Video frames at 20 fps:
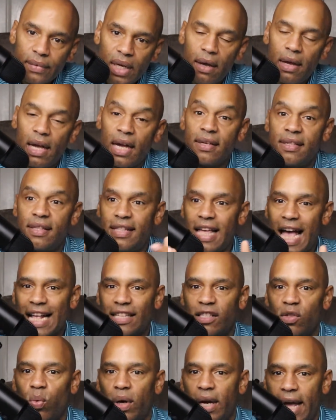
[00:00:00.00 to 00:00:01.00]
Because
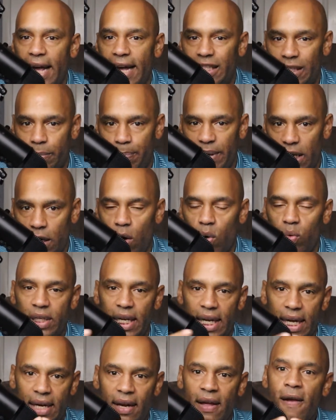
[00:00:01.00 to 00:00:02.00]
that's what HBO
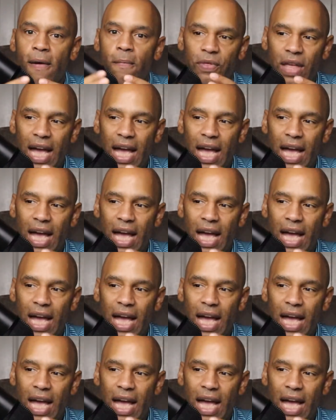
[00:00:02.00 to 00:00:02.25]
did.